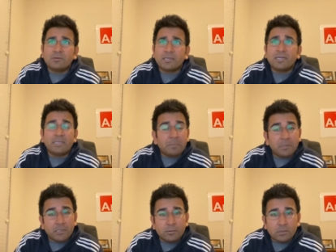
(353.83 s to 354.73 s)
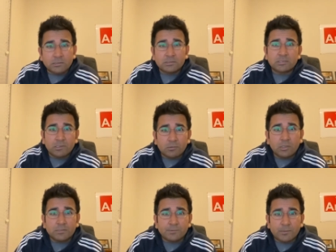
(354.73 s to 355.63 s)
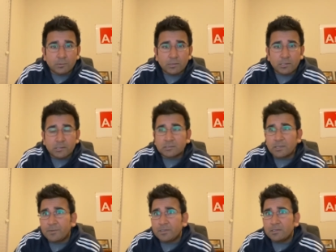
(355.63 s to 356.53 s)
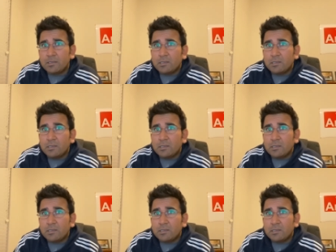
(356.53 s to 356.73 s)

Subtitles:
deeper into Rajasthan Royals when Rohan does come in.